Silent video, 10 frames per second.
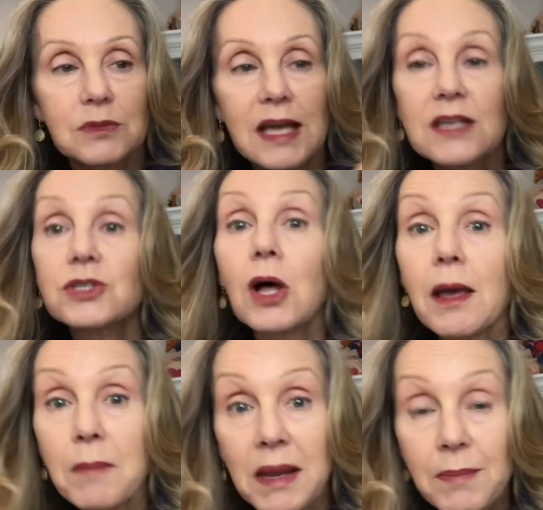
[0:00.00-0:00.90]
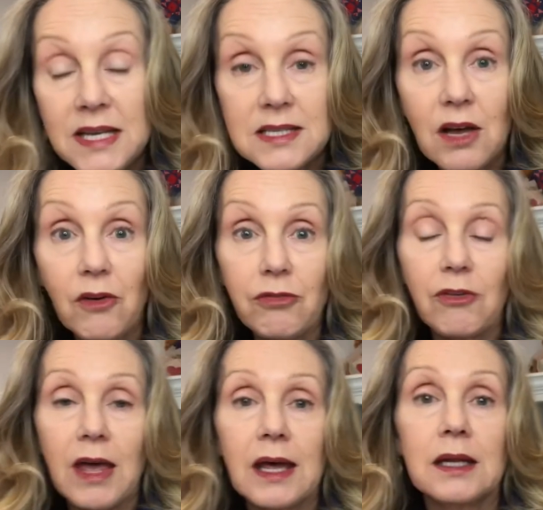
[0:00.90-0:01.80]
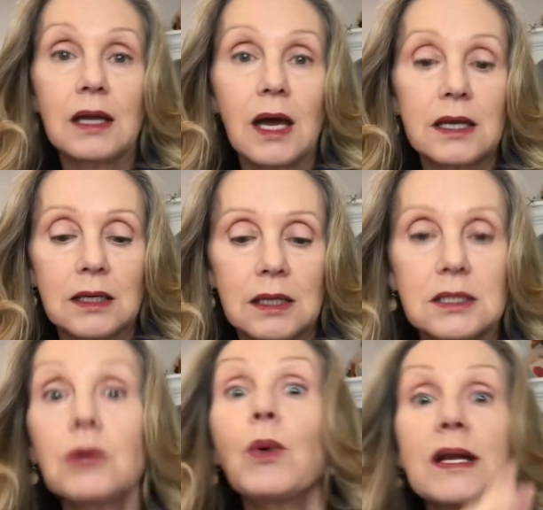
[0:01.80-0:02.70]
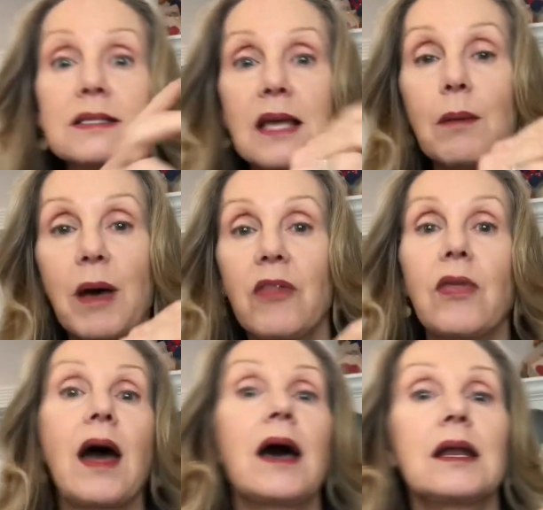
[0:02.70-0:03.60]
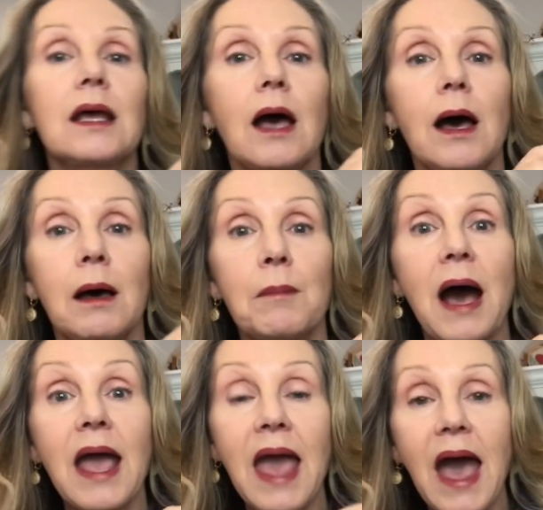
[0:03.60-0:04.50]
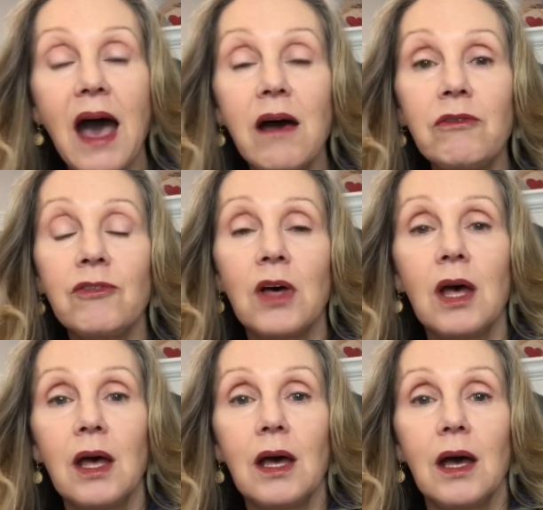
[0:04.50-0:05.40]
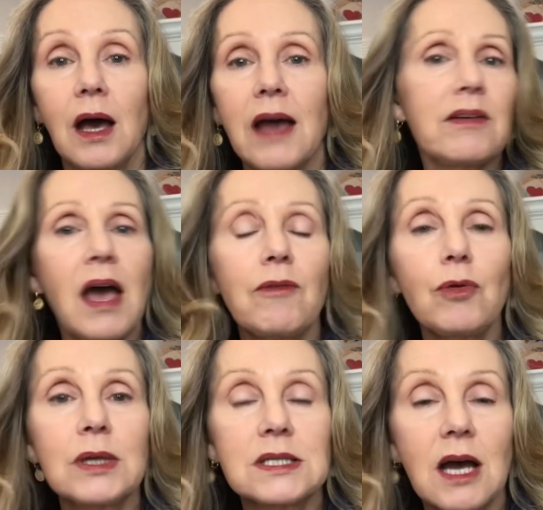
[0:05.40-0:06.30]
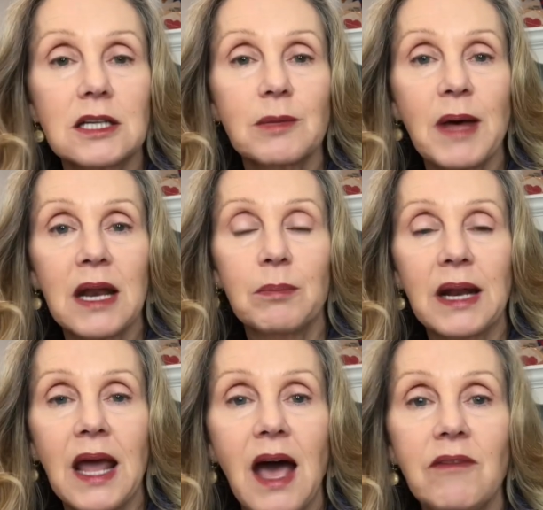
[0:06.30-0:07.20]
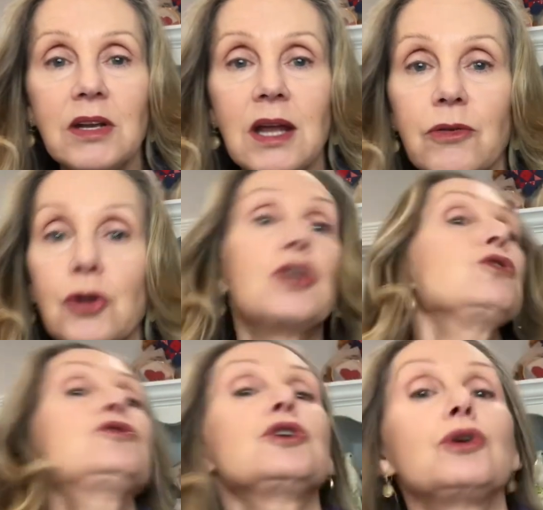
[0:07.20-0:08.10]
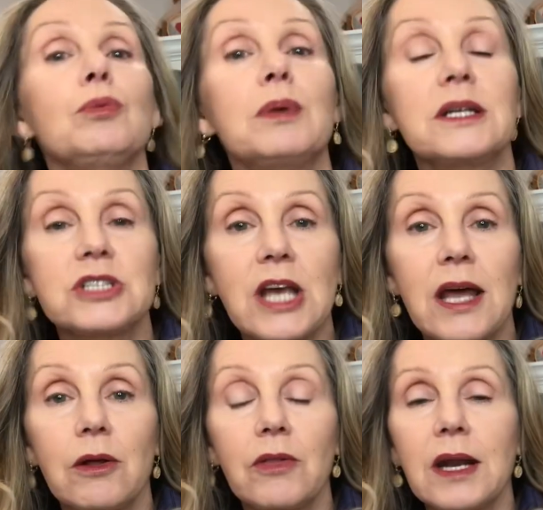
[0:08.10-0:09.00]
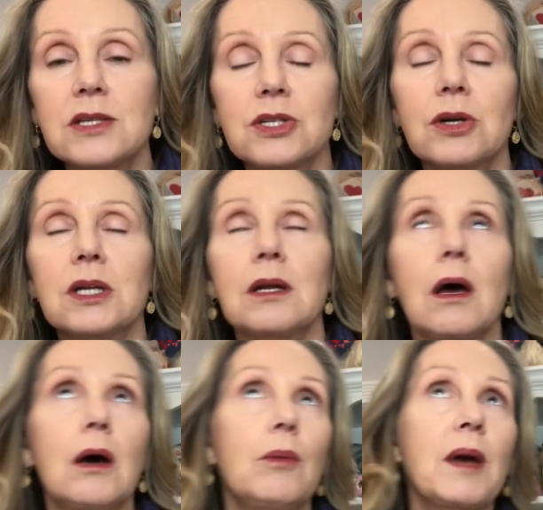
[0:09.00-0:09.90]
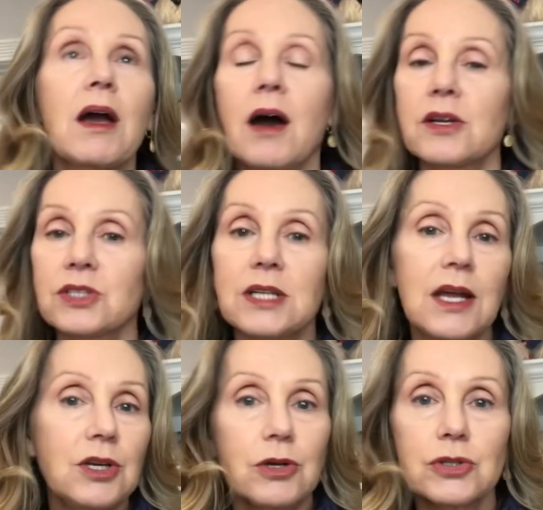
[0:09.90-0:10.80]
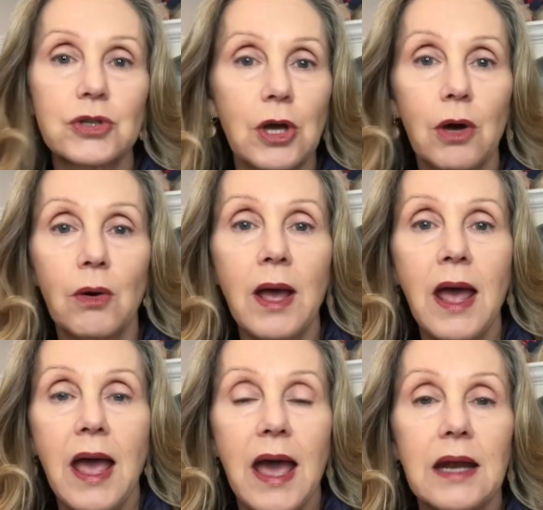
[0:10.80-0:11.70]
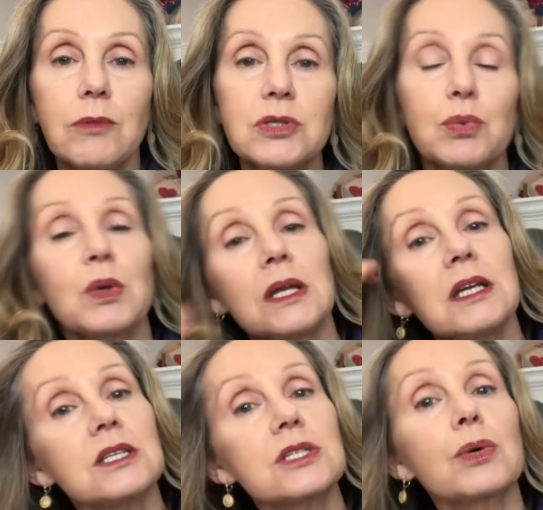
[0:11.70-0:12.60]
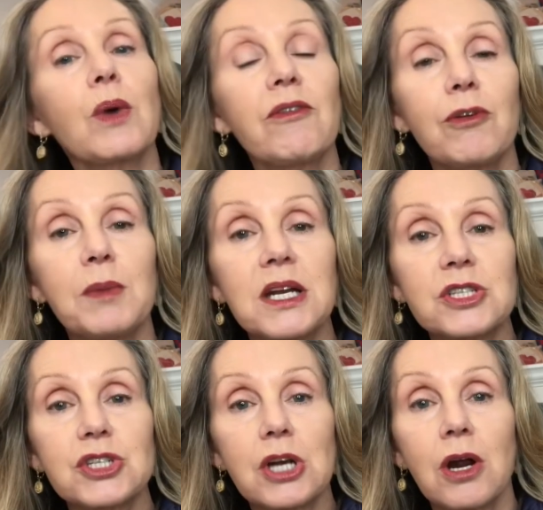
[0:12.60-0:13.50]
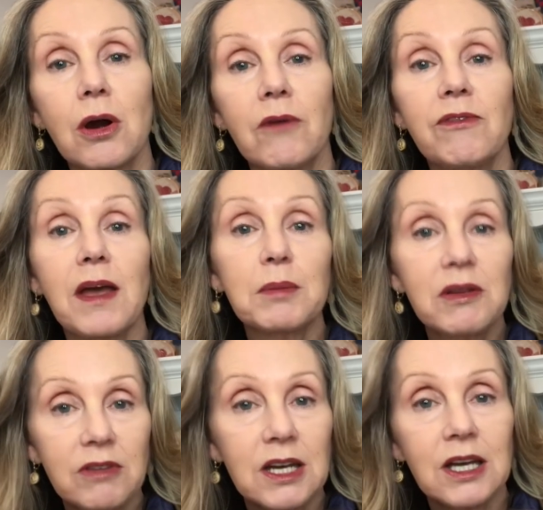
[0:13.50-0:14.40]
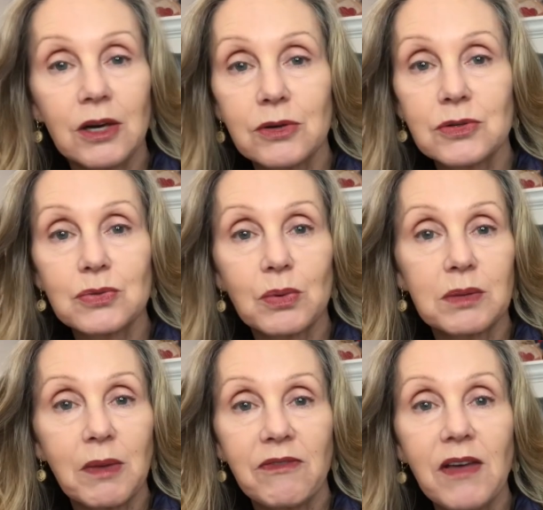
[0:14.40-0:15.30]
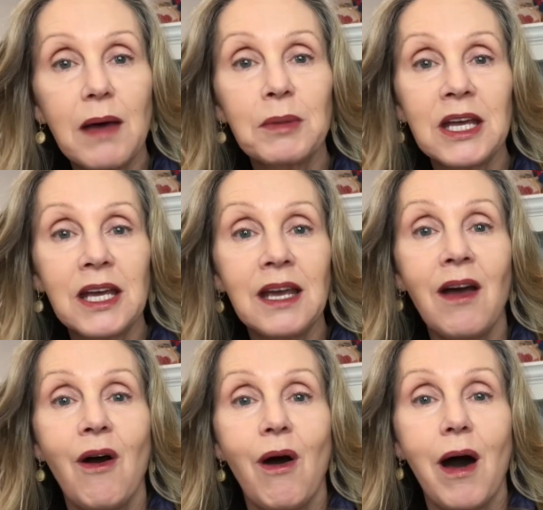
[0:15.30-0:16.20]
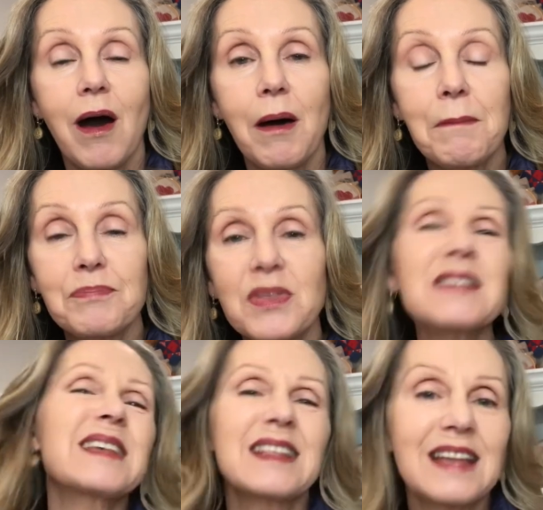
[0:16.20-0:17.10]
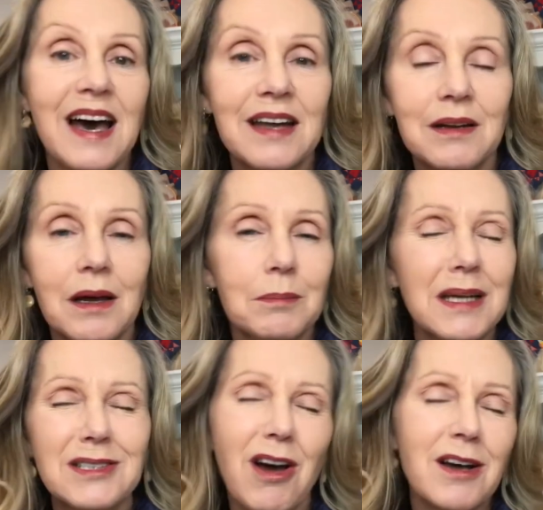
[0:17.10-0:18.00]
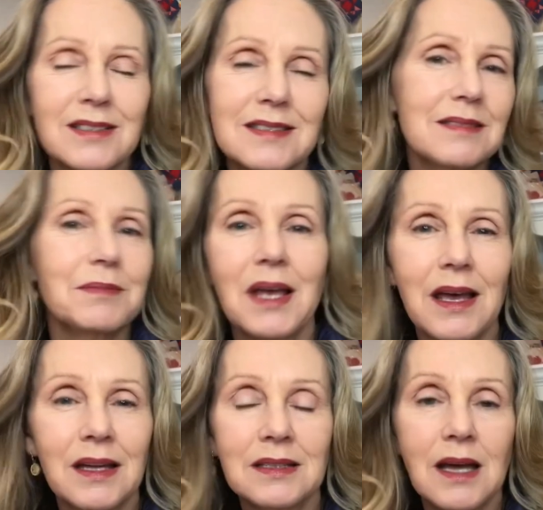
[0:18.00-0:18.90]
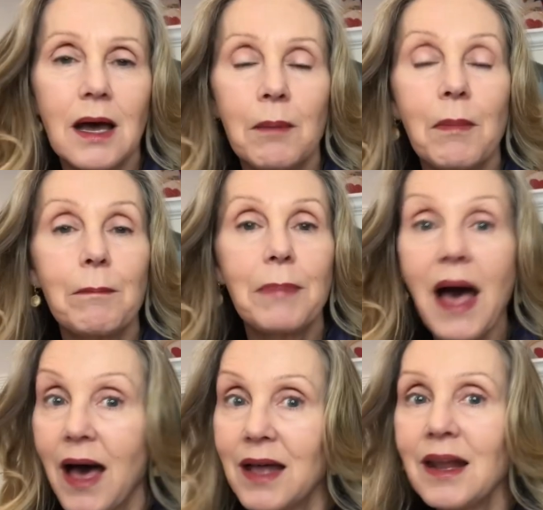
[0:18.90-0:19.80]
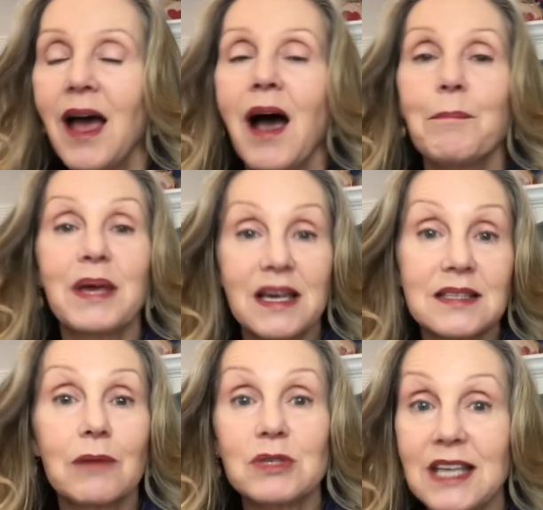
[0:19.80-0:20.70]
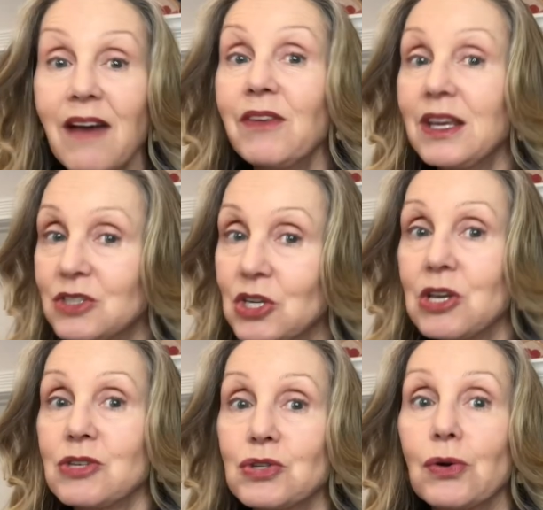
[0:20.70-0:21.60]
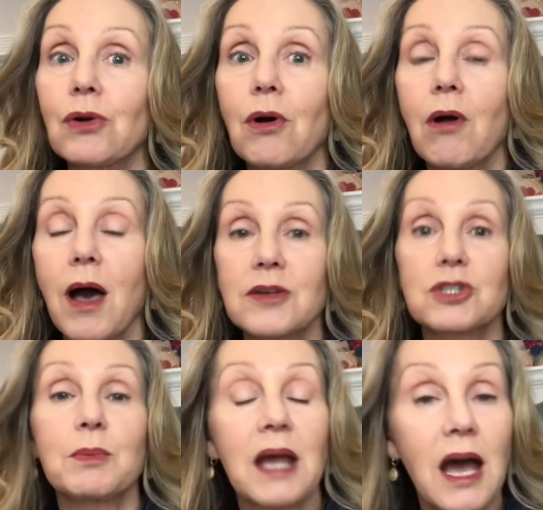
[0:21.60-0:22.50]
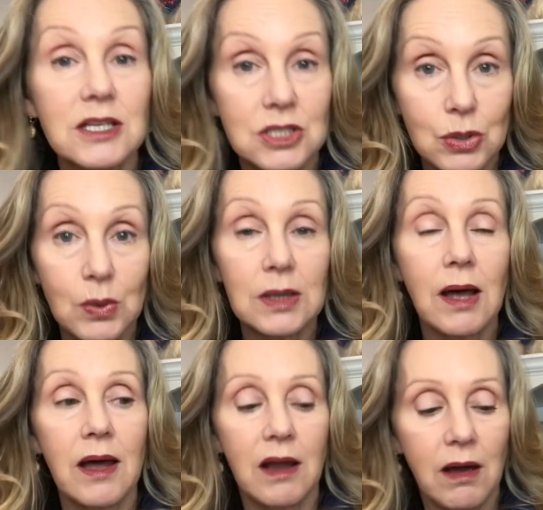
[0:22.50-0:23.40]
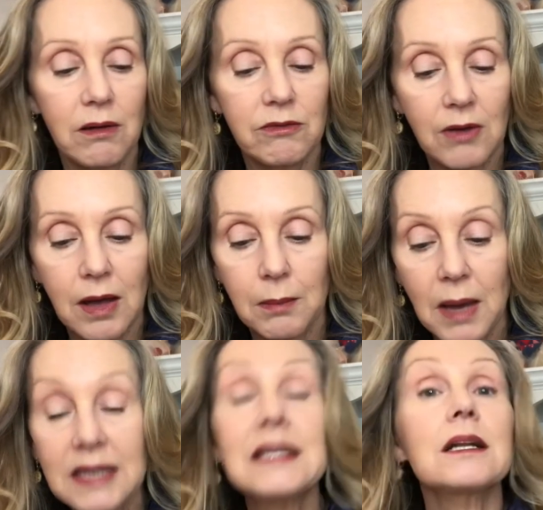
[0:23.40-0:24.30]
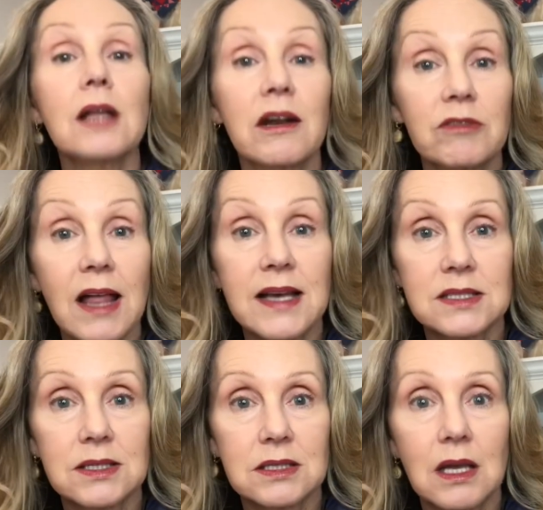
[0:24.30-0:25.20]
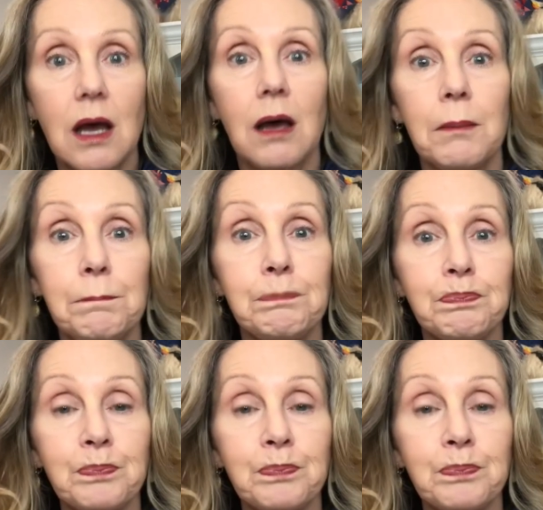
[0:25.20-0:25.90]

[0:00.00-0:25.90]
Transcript: tassel I made myself, and I did want to say about that. Um, I have, I haven't really talked about it, but I have another YouTube channel that I started. Oh my gosh, ten years ago, and it was really just a way for me to share family videos with my family, um, things like that, uh, my dogs. And um, but because I was heavy into historical costuming, I do a lot of um, I did a lot of classes um,